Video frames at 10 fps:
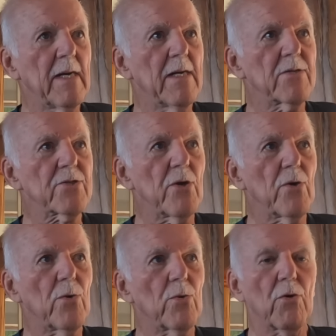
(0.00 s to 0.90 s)

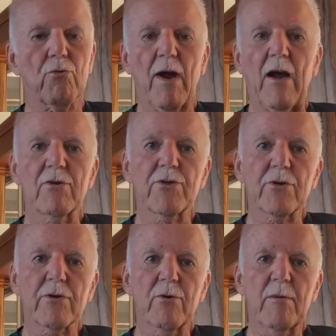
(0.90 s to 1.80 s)
So ground
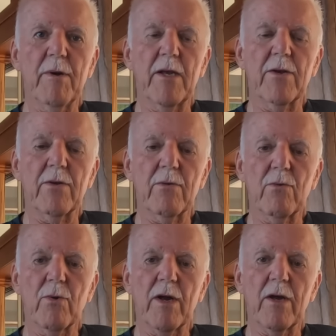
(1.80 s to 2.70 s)
your equipment
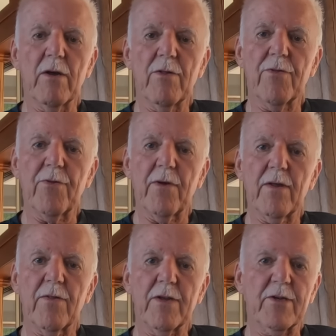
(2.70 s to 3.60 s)
with
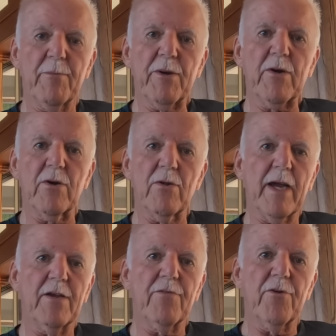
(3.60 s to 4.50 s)
the typical
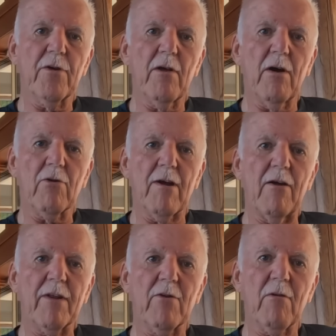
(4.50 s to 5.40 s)
8-foot long
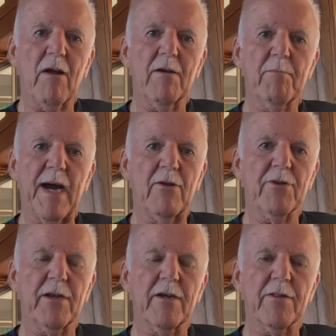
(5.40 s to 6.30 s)
grounding rod
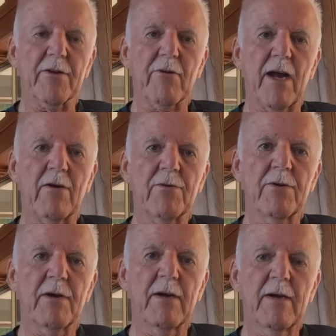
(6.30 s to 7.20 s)
pounded into the ground,
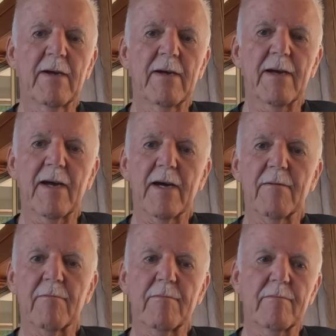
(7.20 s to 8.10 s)
and